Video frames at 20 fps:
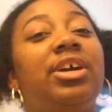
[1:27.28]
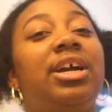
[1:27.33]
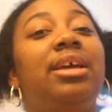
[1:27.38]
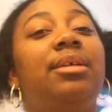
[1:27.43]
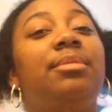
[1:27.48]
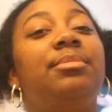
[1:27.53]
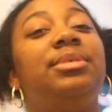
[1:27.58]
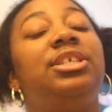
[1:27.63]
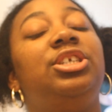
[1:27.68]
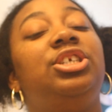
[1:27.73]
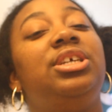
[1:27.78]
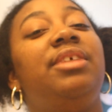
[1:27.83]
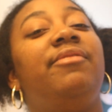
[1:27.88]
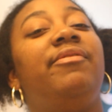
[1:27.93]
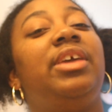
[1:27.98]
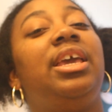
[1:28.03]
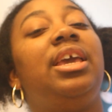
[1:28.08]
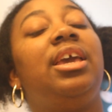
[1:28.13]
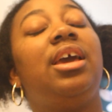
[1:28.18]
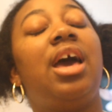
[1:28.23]
I am
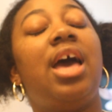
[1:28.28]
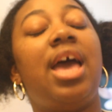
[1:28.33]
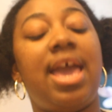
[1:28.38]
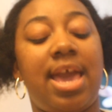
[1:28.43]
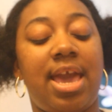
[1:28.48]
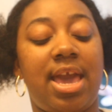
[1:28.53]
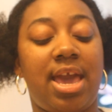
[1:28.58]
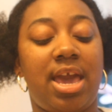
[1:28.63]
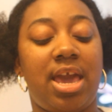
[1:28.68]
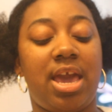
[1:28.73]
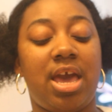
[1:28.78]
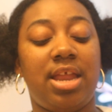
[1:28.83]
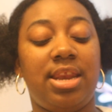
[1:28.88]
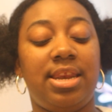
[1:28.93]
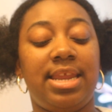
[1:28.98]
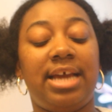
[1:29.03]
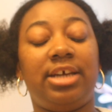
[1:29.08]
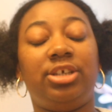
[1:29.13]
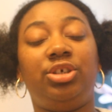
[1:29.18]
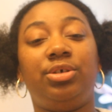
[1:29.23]
achieving a
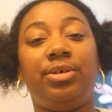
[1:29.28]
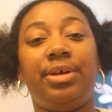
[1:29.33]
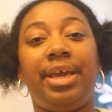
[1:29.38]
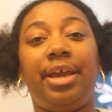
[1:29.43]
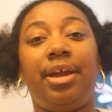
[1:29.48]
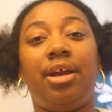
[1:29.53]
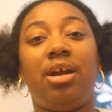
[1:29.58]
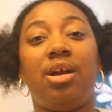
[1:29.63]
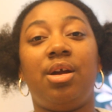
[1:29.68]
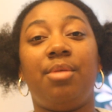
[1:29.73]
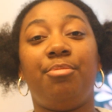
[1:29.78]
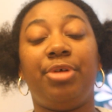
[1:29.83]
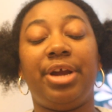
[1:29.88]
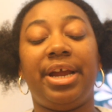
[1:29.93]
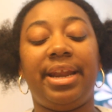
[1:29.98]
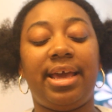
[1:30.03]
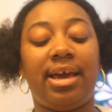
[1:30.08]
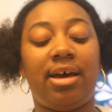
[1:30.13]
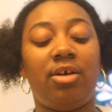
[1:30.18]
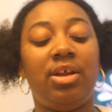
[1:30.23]
natural hair
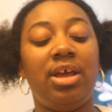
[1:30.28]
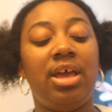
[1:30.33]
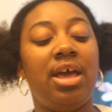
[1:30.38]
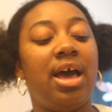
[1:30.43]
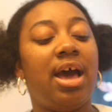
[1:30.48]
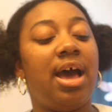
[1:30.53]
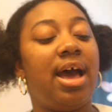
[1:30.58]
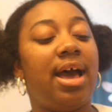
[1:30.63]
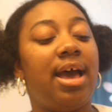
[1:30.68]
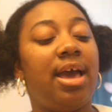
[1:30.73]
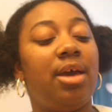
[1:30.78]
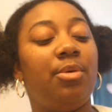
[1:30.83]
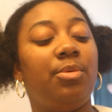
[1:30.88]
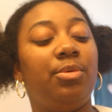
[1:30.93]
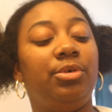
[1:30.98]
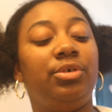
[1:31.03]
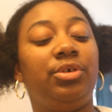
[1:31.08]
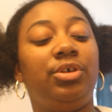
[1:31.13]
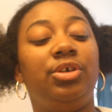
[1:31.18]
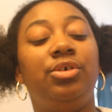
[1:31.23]
braid out, I
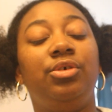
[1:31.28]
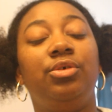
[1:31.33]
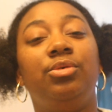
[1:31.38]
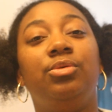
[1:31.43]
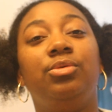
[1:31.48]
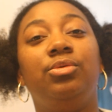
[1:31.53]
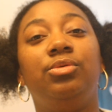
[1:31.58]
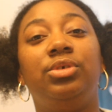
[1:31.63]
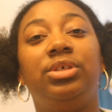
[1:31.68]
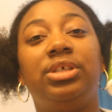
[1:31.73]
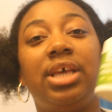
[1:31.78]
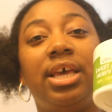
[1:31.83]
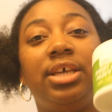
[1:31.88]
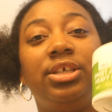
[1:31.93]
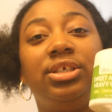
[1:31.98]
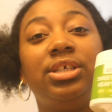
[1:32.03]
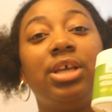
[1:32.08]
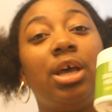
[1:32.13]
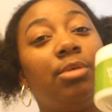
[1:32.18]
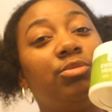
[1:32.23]
will use
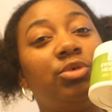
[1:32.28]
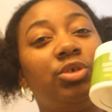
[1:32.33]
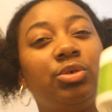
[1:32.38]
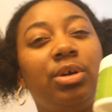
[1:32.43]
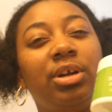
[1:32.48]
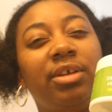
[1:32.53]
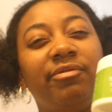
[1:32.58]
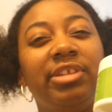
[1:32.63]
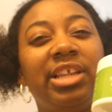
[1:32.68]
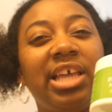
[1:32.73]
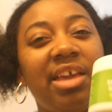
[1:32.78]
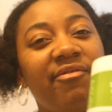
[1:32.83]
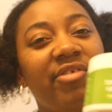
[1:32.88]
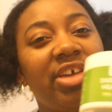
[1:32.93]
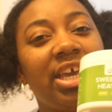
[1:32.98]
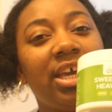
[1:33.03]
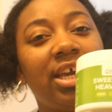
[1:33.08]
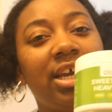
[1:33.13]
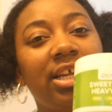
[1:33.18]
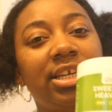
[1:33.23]
some sort of
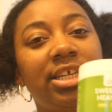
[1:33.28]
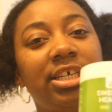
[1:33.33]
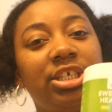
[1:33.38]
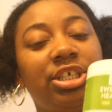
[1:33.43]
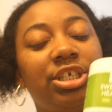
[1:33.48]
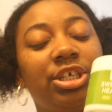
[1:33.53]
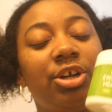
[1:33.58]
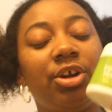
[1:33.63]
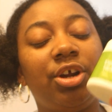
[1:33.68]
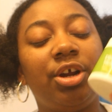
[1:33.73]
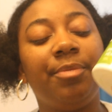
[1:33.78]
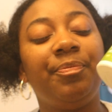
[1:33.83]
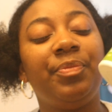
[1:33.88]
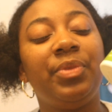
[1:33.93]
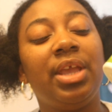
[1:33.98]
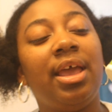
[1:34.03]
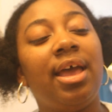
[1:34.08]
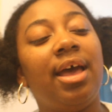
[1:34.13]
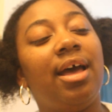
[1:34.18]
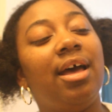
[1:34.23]
leave-in conditioner.
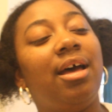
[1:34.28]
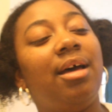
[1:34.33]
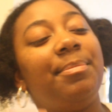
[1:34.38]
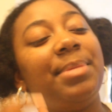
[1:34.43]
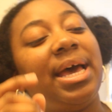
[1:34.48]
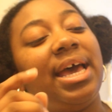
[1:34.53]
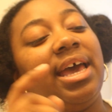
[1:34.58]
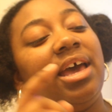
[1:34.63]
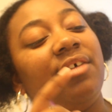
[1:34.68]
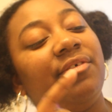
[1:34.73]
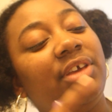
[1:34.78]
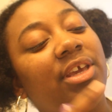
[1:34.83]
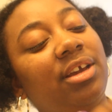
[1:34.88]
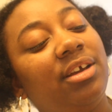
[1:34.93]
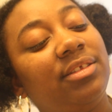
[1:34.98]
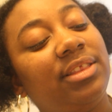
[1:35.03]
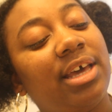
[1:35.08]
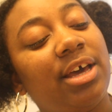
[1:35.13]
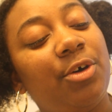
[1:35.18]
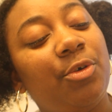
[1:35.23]
I have
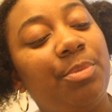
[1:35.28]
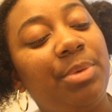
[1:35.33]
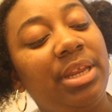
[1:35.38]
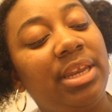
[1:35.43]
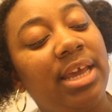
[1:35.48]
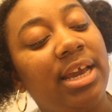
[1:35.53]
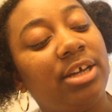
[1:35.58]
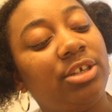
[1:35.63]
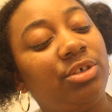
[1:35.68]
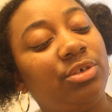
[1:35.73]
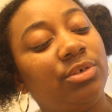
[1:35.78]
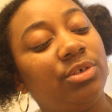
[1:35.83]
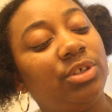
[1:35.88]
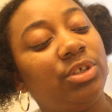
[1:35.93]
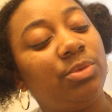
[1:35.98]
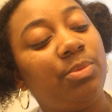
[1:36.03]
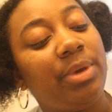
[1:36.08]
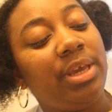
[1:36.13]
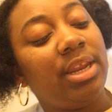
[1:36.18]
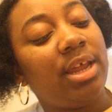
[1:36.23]
here the OB Natural
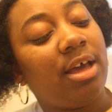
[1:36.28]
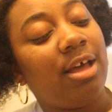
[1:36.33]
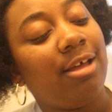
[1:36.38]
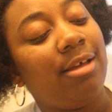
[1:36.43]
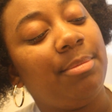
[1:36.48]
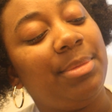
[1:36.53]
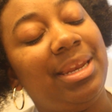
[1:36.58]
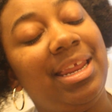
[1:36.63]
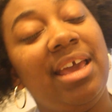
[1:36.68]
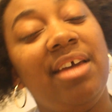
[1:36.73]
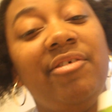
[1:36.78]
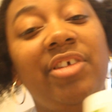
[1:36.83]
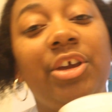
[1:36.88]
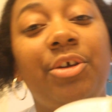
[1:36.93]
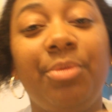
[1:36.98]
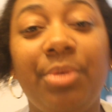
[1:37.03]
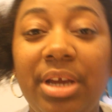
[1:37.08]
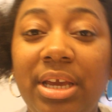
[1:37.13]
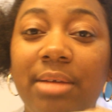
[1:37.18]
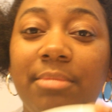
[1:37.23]
Sweet Almond Heavy
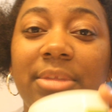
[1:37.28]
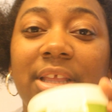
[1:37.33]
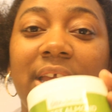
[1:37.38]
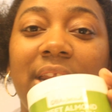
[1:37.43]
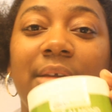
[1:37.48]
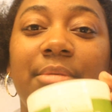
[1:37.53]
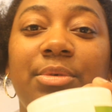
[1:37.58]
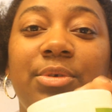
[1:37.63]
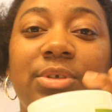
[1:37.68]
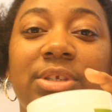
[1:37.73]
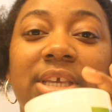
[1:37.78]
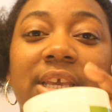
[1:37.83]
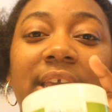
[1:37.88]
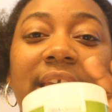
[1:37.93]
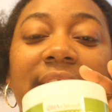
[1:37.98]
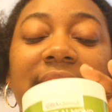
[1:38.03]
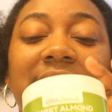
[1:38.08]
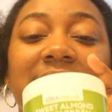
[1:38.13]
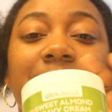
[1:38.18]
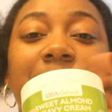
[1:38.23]
Cream that I'm using
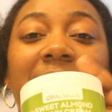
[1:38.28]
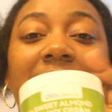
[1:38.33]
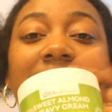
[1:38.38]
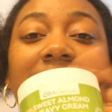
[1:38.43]
as my